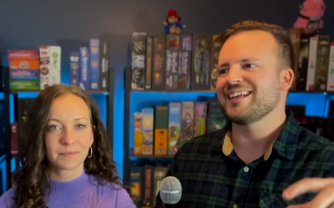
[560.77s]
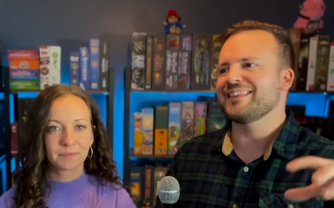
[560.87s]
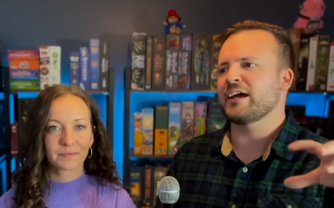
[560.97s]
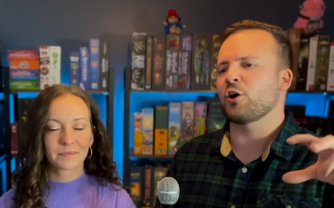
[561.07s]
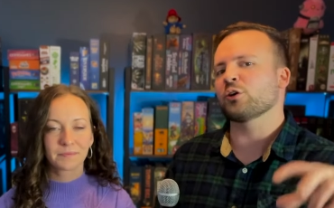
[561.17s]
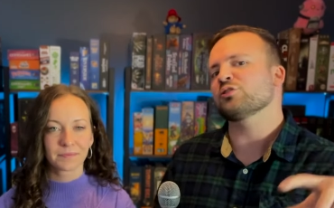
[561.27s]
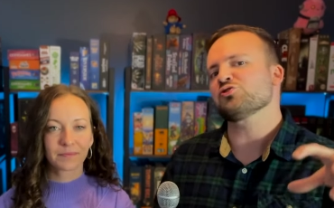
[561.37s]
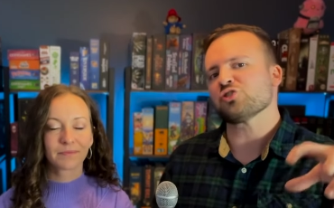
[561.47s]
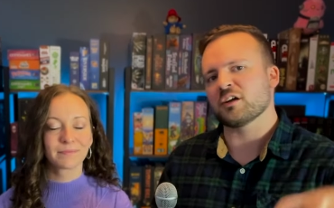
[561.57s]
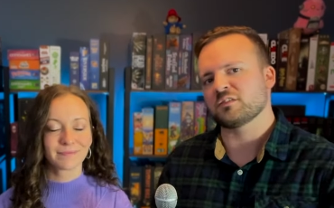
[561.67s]
Speaker 1: that aren't
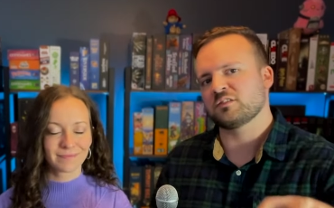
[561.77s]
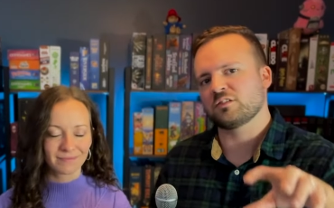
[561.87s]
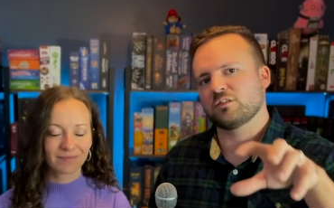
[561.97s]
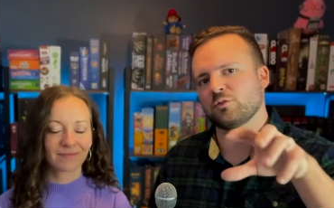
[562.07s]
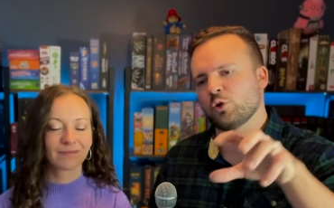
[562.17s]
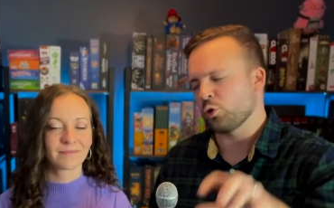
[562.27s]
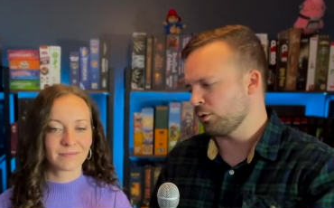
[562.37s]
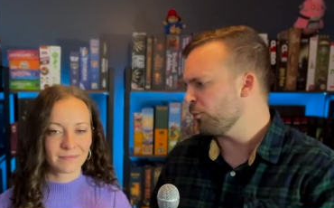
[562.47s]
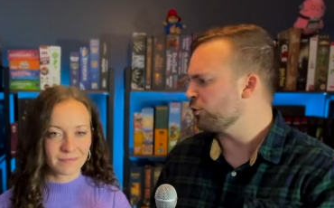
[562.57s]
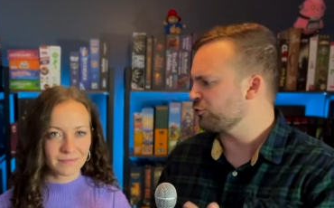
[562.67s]
just
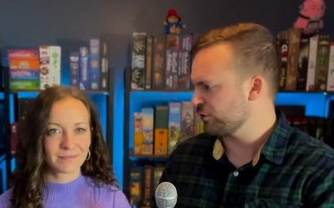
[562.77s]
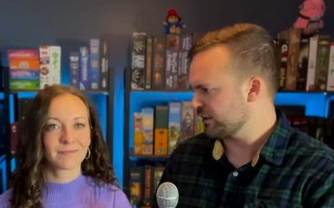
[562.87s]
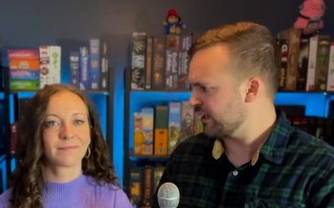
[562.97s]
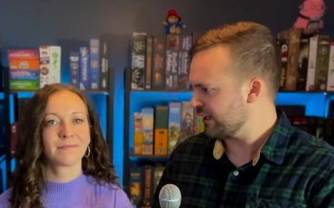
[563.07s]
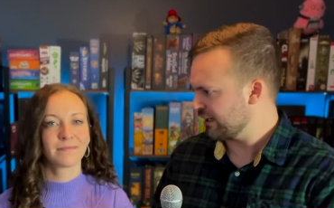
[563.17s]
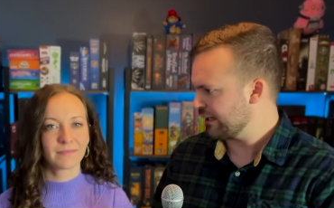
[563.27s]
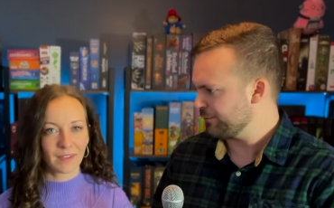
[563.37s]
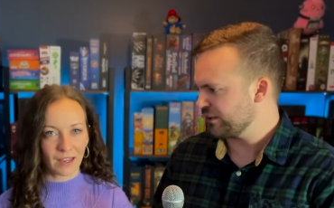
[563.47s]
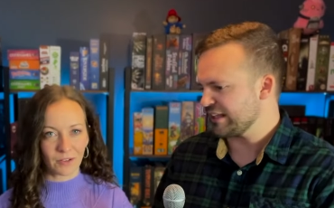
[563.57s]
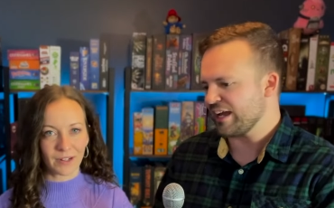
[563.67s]
normal trick taking
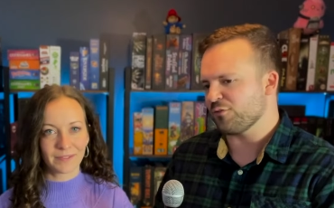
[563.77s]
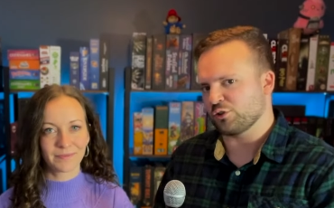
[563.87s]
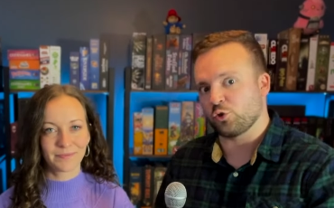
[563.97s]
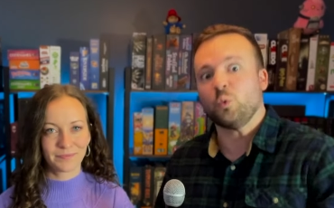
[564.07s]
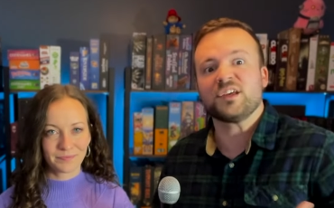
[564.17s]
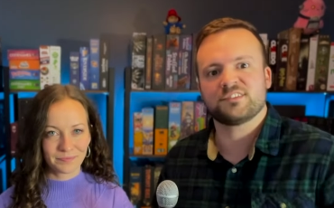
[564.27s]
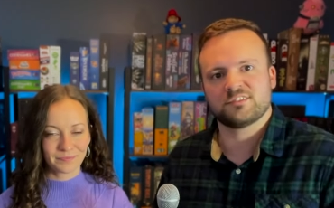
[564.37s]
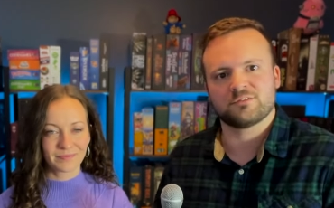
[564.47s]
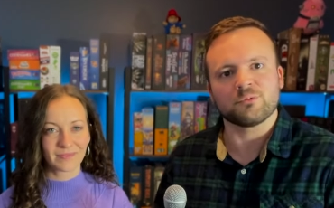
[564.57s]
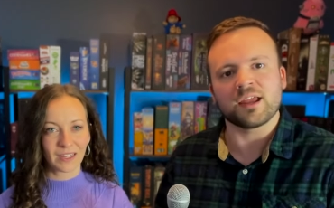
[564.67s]
games. Like they have a
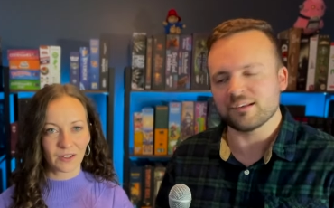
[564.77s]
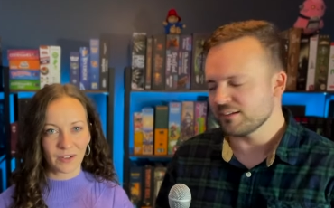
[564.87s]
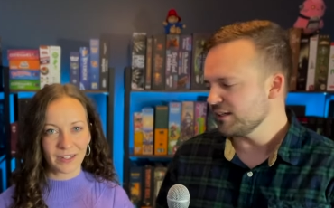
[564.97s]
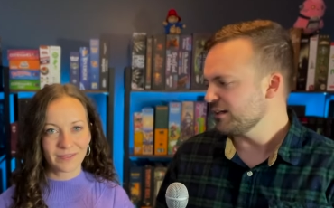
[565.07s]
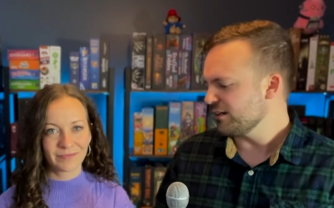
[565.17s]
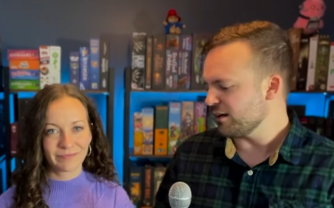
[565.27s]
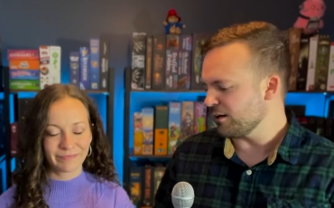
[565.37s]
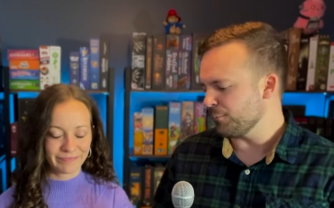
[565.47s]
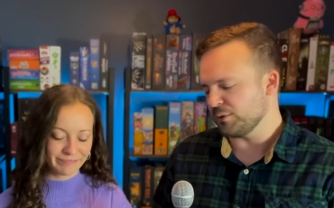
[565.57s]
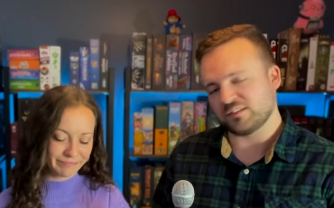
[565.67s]
twist, right?
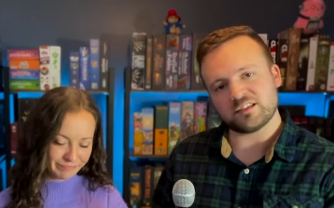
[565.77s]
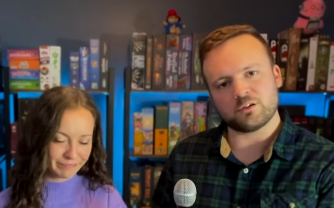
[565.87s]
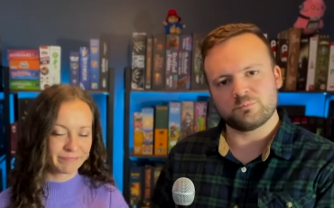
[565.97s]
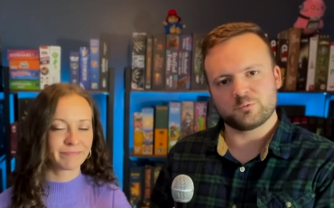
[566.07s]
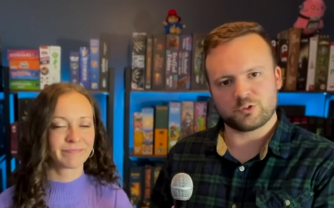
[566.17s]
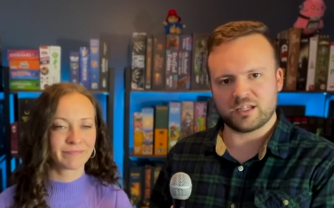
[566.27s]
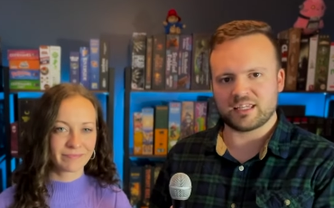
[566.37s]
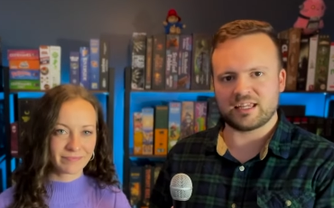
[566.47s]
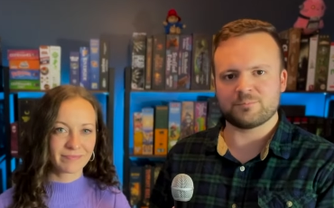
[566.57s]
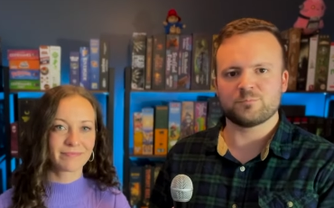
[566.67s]
Um, but still, great
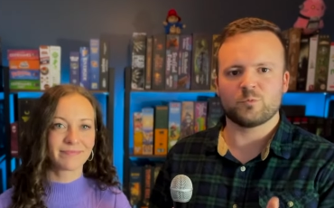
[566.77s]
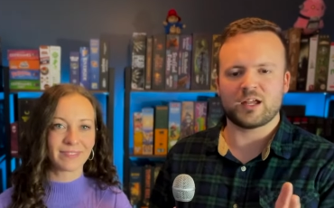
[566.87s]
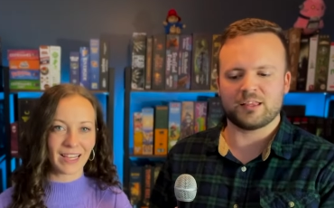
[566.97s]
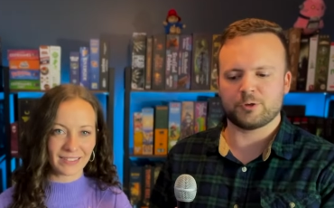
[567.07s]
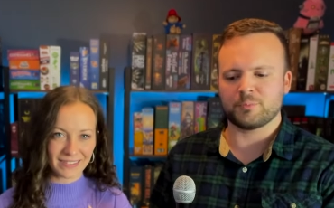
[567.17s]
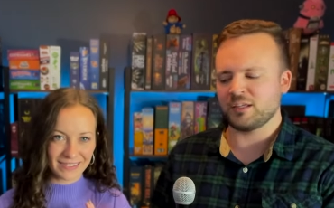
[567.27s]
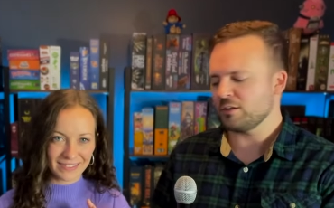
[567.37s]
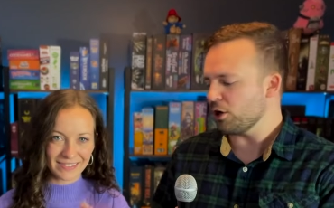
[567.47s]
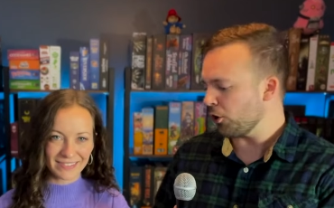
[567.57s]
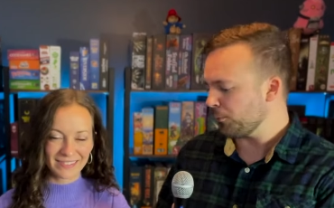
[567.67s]
game. We highly
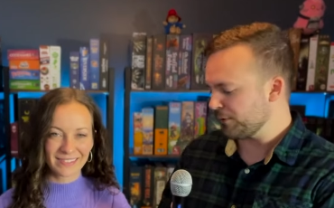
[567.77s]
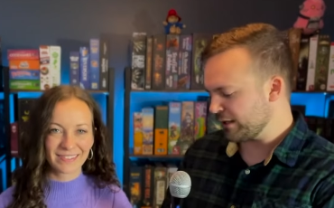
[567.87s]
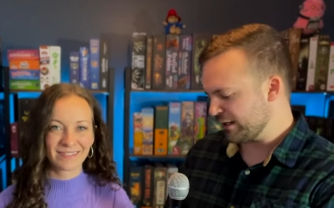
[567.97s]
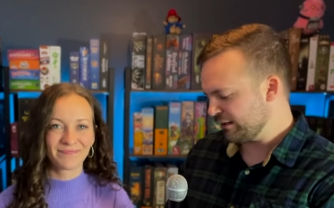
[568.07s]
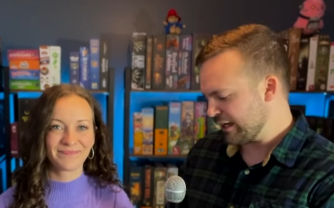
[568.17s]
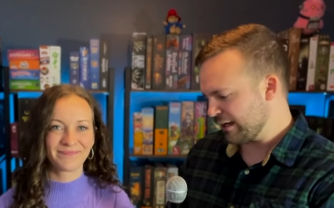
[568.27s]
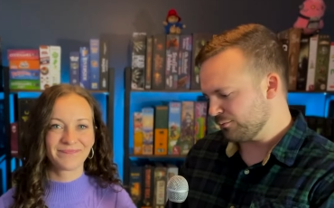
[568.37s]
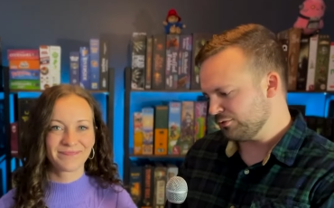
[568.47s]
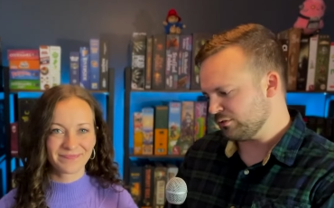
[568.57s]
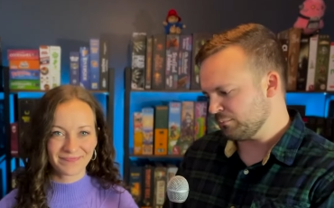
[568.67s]
recommend All Play
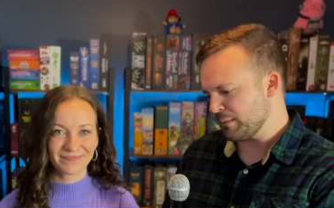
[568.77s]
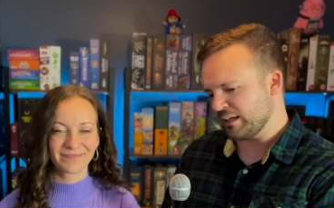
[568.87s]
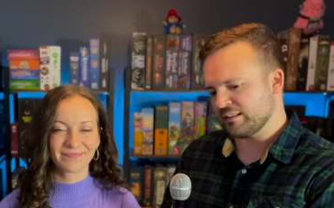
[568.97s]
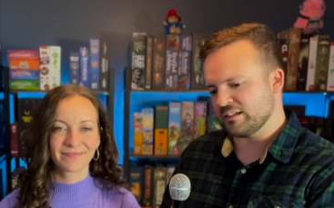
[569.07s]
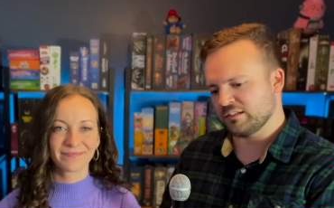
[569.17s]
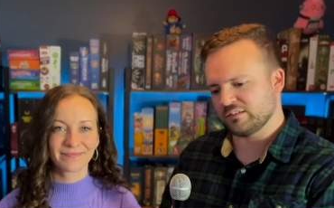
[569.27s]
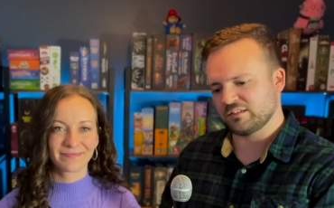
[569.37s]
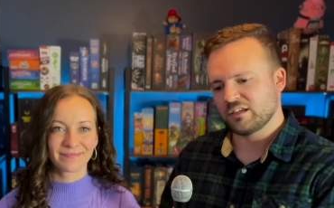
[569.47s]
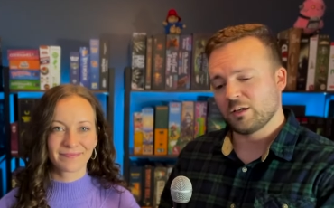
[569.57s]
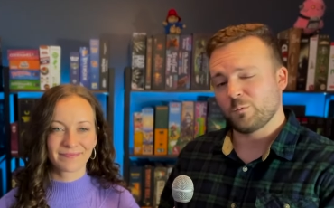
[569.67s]
Games made
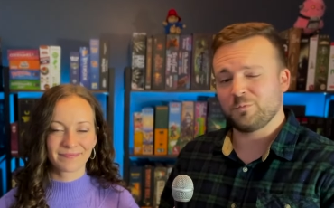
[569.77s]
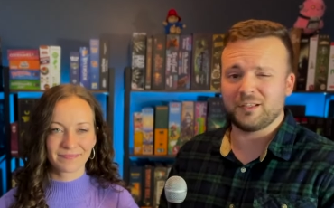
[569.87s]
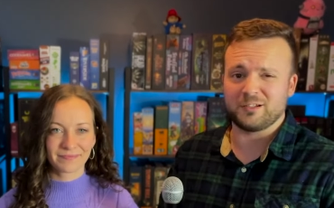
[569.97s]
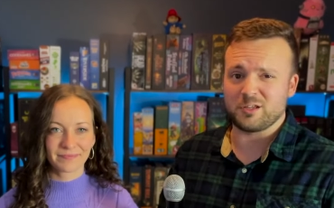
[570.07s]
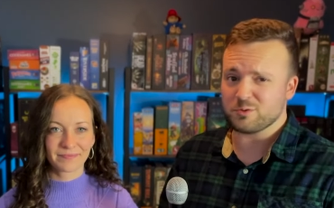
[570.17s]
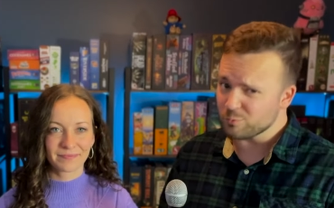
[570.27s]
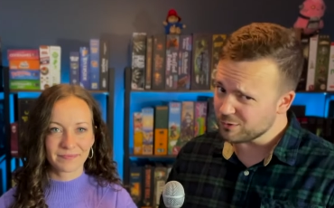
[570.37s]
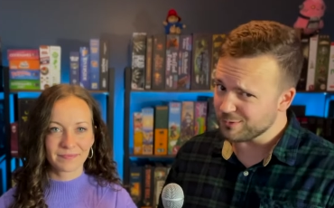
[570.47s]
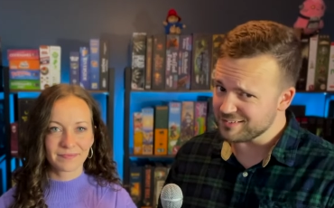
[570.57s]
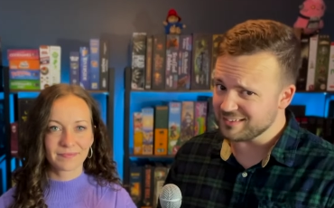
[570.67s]
this. We played another
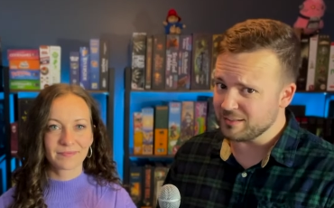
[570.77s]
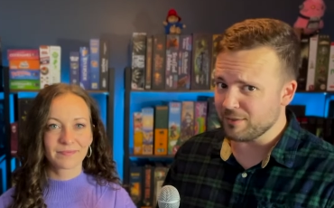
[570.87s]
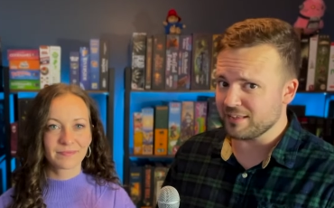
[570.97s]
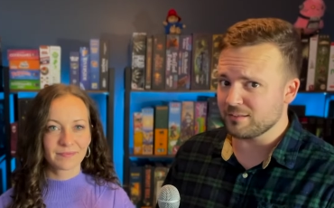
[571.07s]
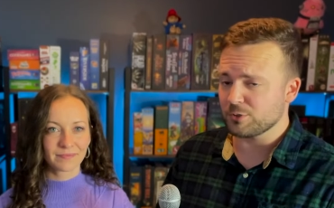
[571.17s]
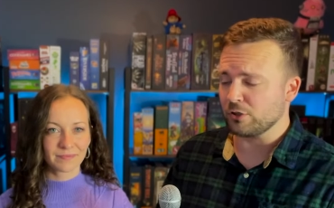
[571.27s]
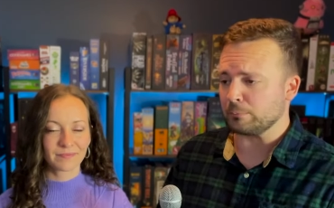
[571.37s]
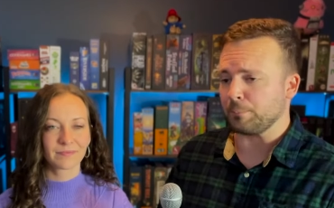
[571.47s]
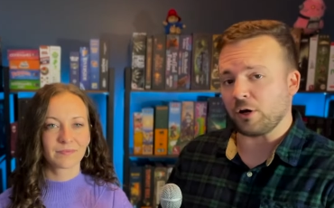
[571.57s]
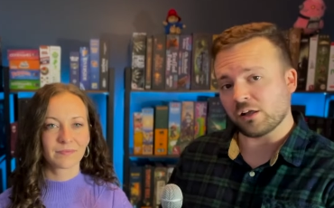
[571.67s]
one recently by them
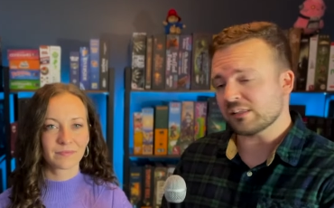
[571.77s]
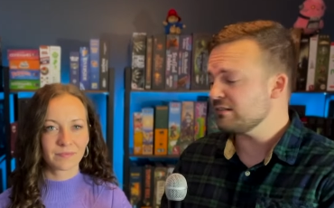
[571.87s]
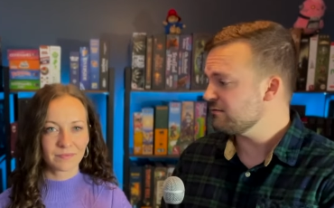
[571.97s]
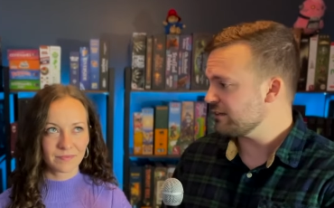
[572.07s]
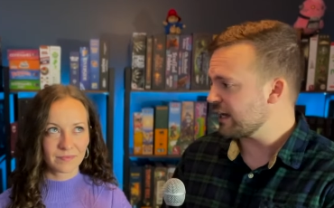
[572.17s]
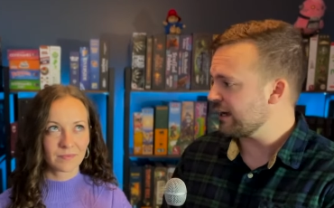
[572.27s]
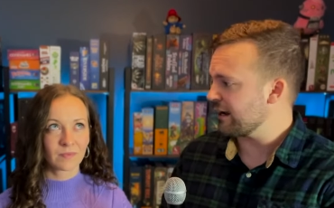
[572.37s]
called Pollen that